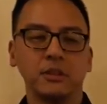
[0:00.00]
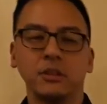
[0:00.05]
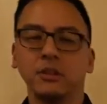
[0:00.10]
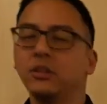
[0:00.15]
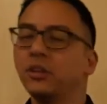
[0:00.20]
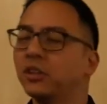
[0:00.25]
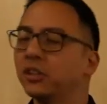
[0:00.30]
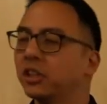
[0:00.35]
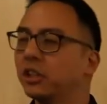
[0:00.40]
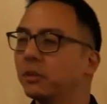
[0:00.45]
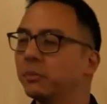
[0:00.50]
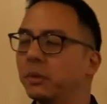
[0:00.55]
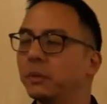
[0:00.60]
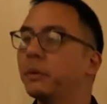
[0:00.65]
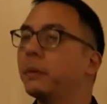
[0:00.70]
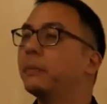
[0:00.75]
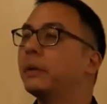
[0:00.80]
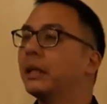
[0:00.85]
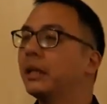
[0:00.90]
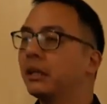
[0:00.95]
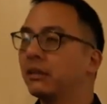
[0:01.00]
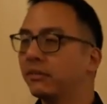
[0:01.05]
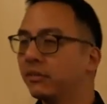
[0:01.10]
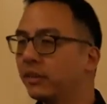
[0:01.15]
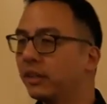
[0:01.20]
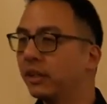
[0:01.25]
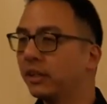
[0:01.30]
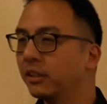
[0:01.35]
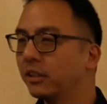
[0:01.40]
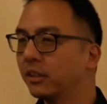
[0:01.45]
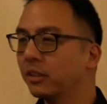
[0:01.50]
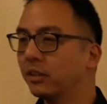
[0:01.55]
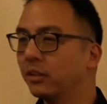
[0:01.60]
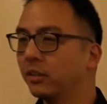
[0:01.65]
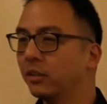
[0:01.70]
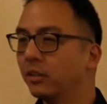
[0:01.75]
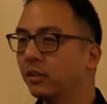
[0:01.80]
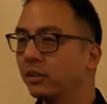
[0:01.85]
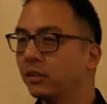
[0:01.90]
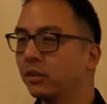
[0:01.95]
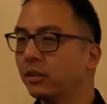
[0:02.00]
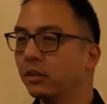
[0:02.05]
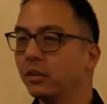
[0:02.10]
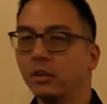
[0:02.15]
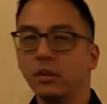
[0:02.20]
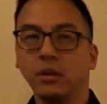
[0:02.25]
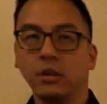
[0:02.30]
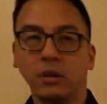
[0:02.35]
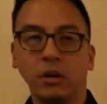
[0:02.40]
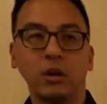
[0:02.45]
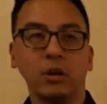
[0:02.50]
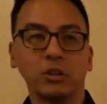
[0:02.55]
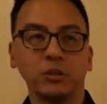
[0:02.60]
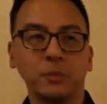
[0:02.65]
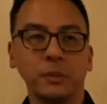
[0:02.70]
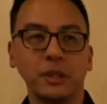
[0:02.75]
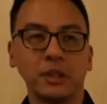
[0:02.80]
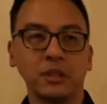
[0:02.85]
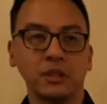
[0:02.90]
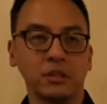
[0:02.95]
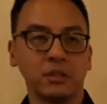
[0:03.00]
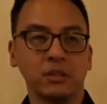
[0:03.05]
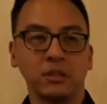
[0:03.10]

not determined but belief that, you know, horse meat,